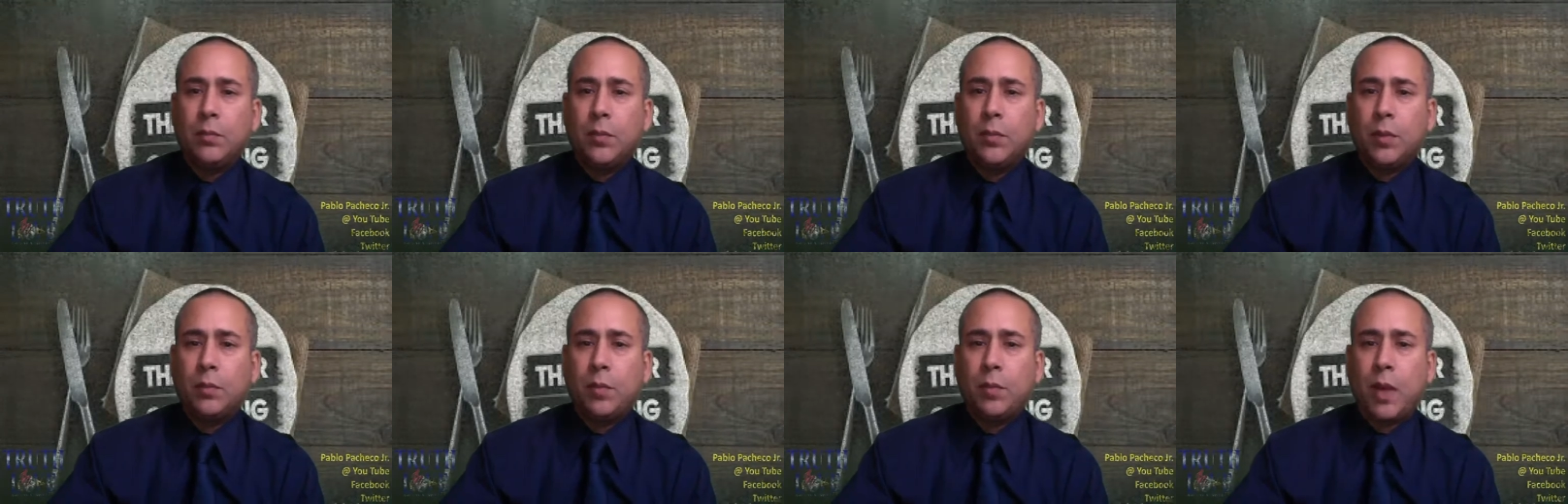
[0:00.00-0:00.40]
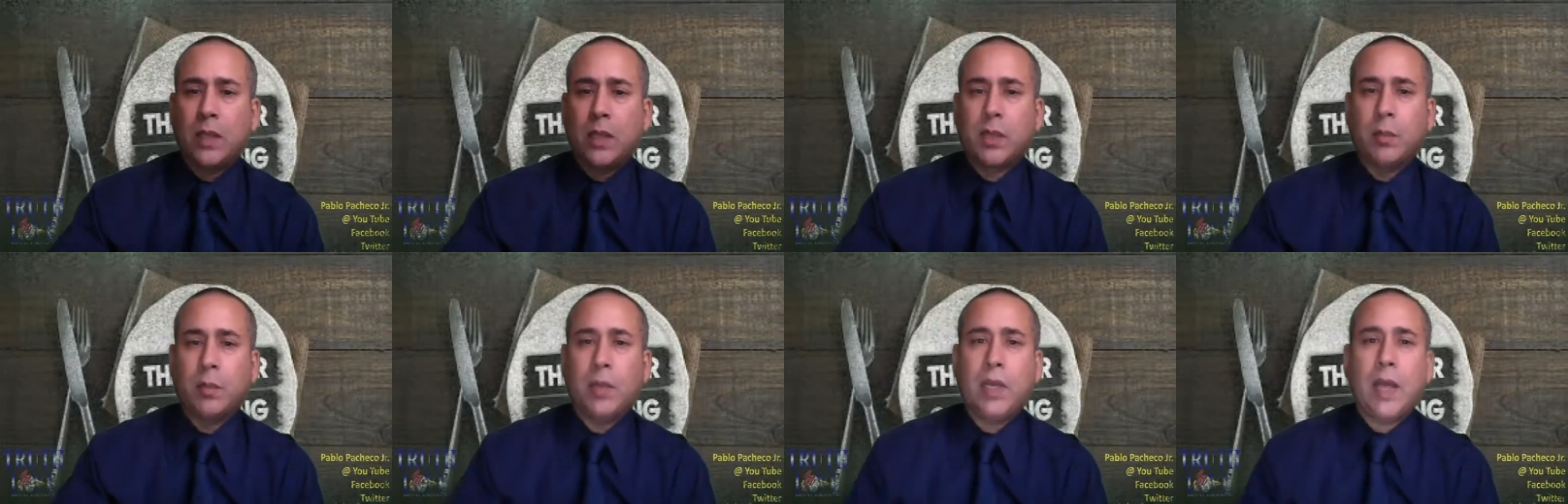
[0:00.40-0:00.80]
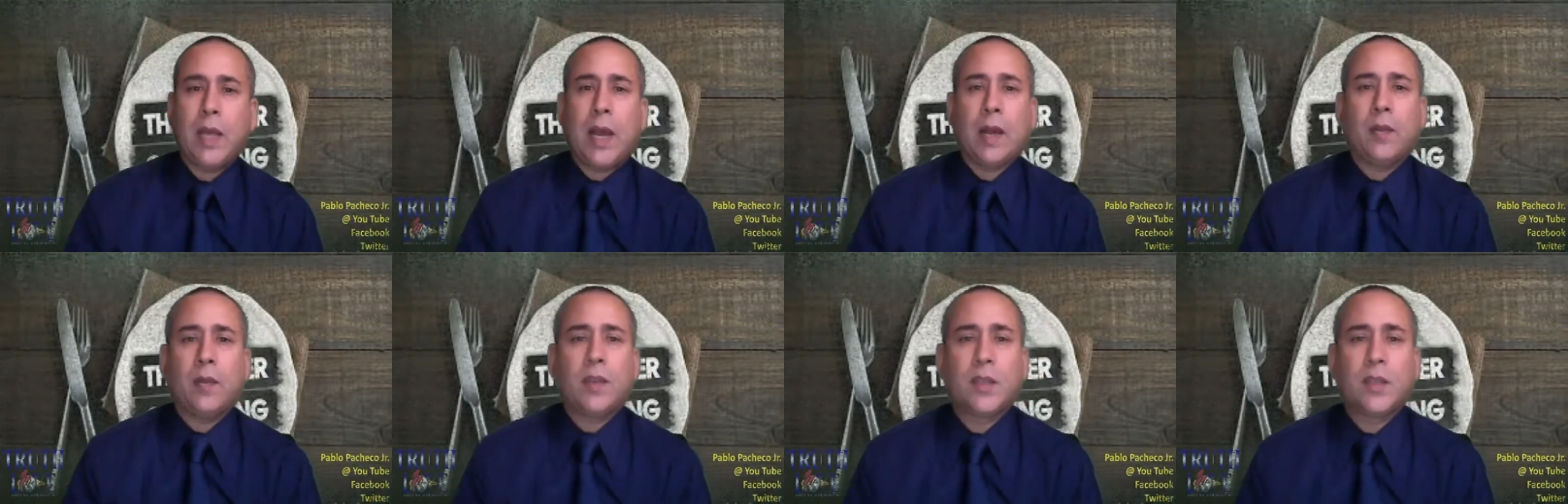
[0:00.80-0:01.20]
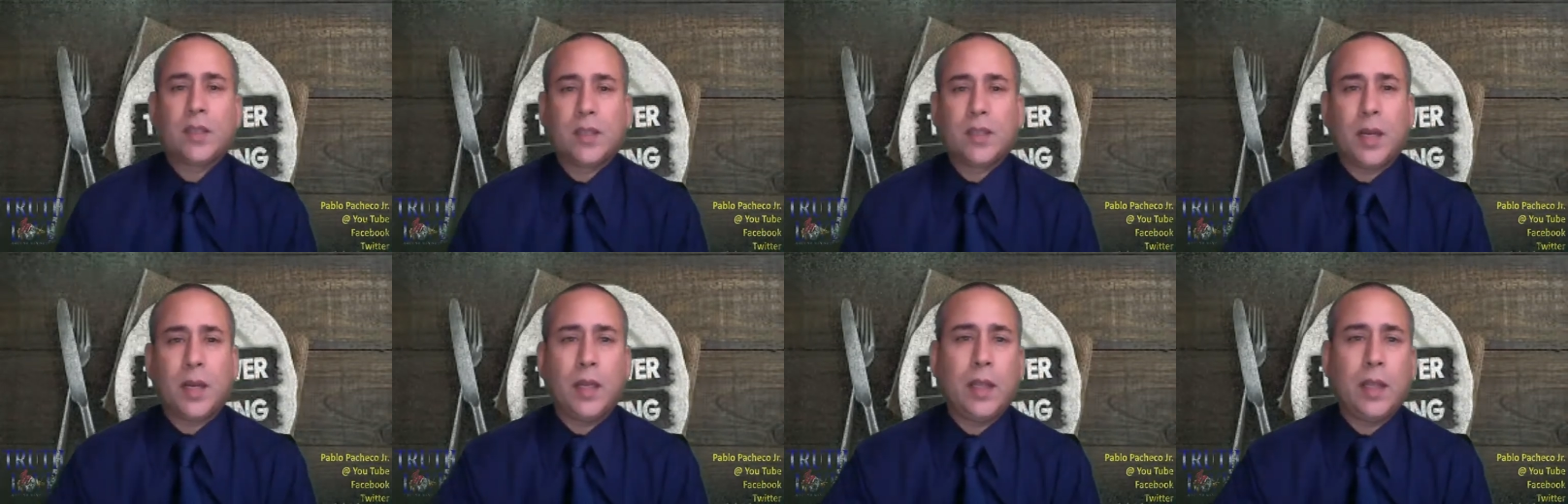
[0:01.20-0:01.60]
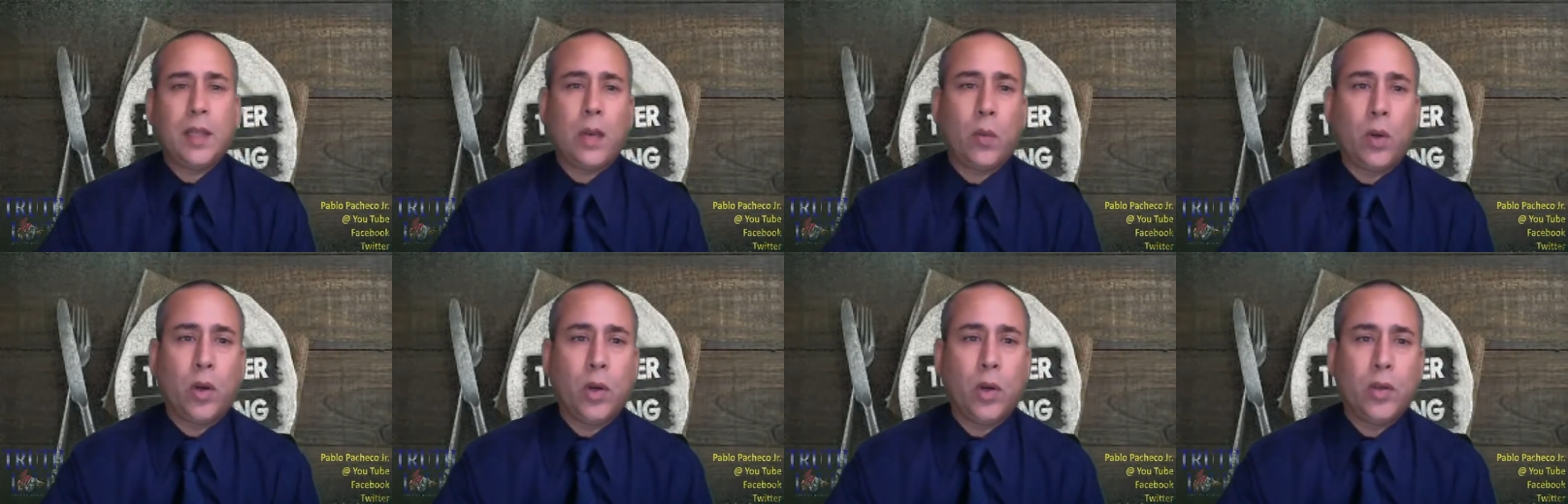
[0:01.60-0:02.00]
possibly out of this study
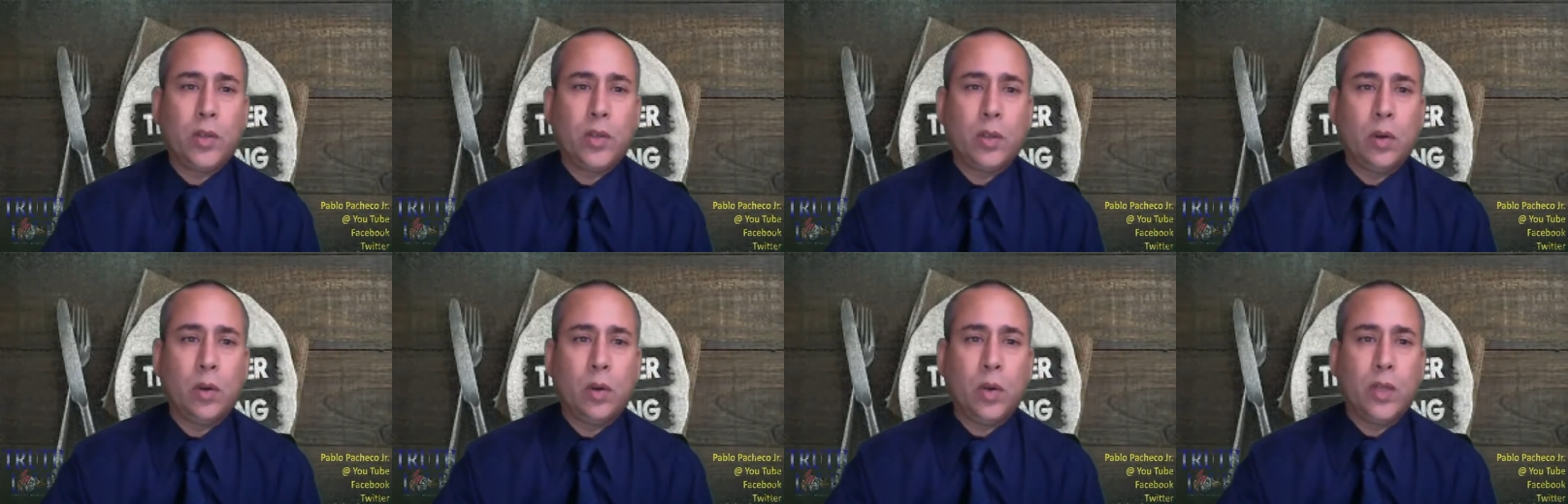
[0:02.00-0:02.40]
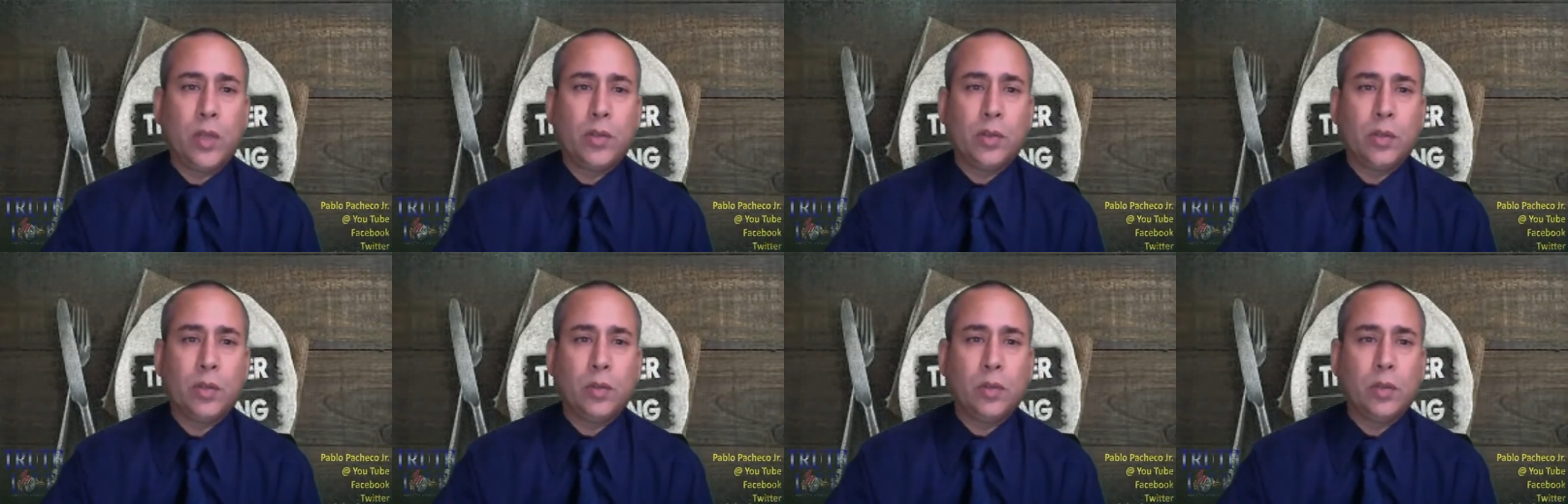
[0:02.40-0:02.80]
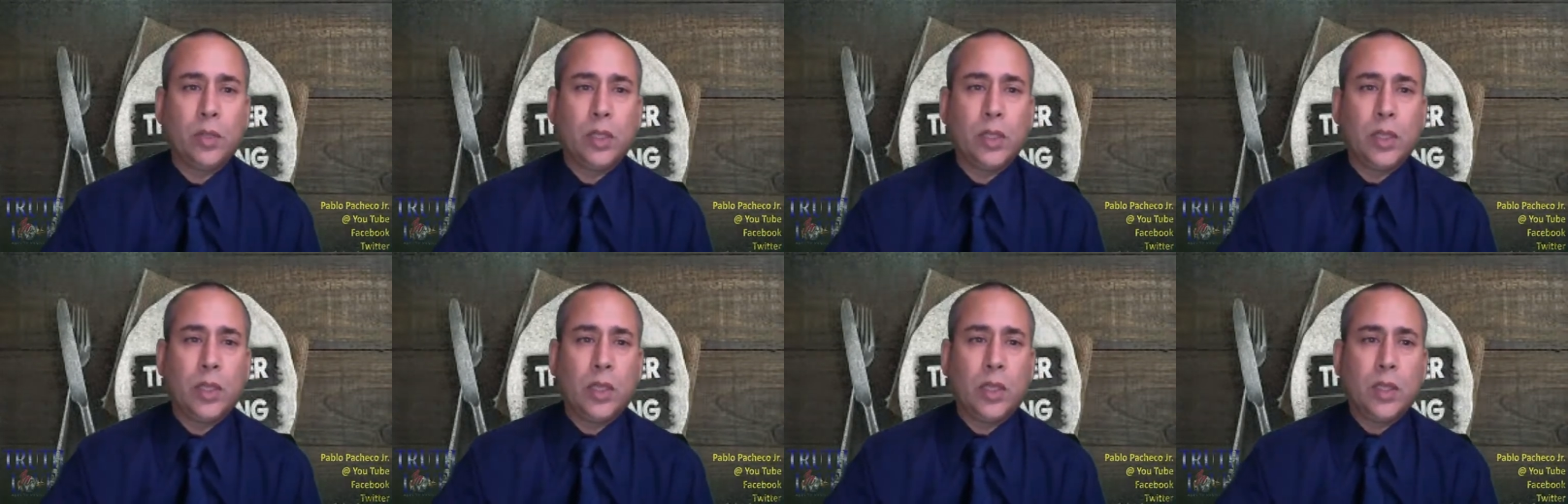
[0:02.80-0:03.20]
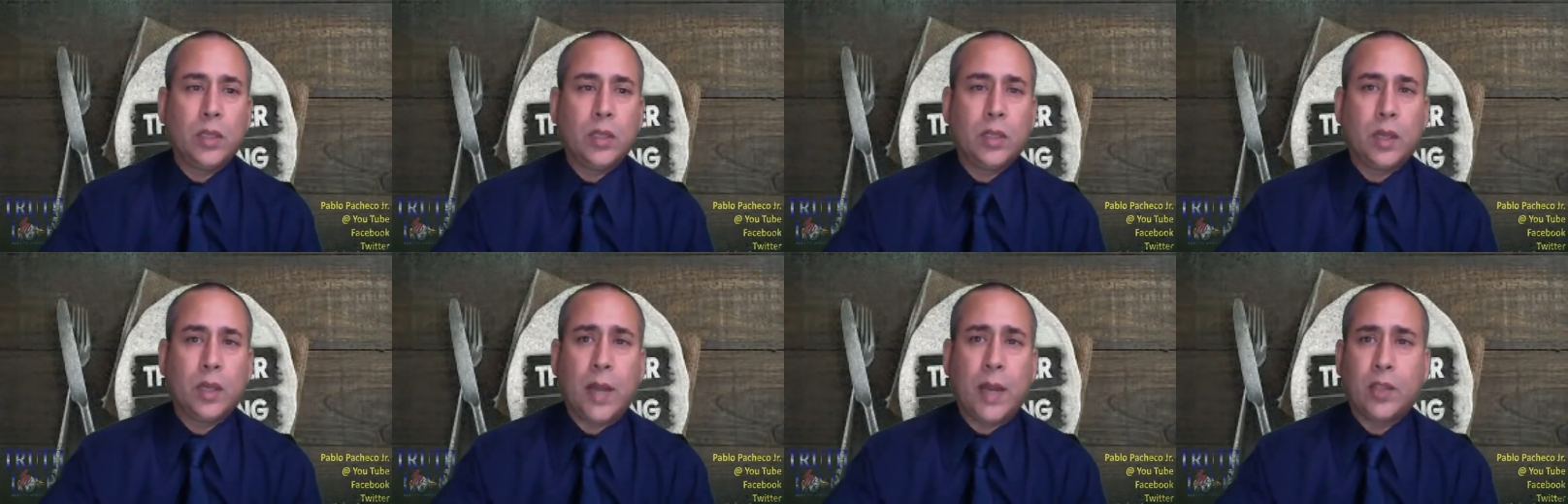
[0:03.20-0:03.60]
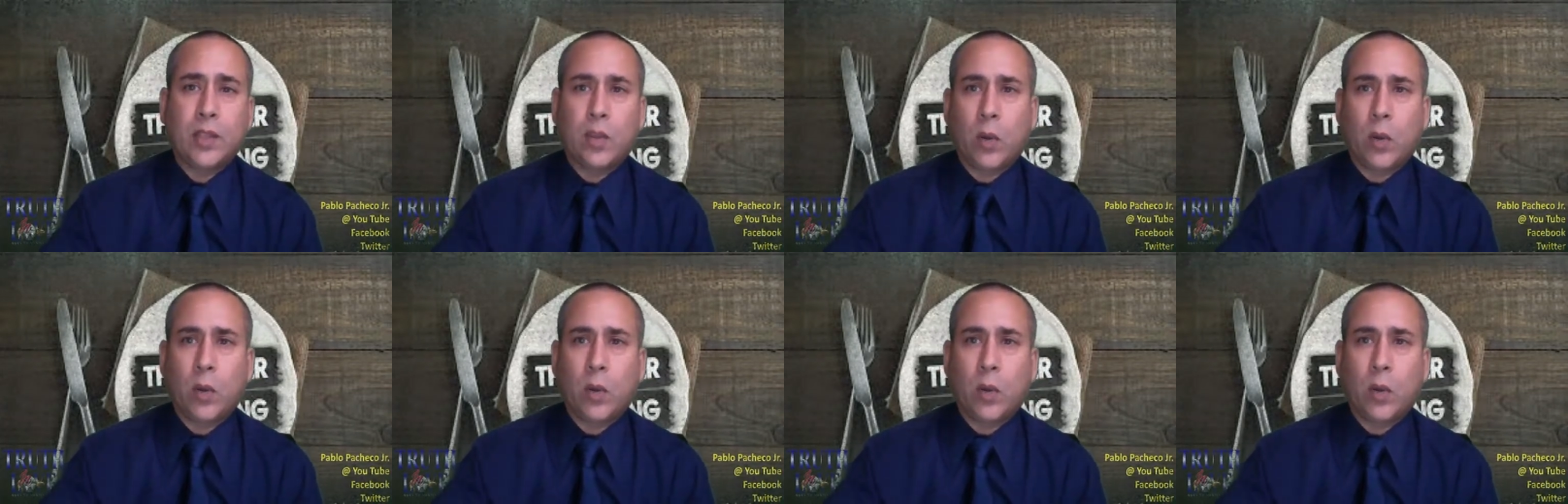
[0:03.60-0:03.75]
that we're going to go into tonight.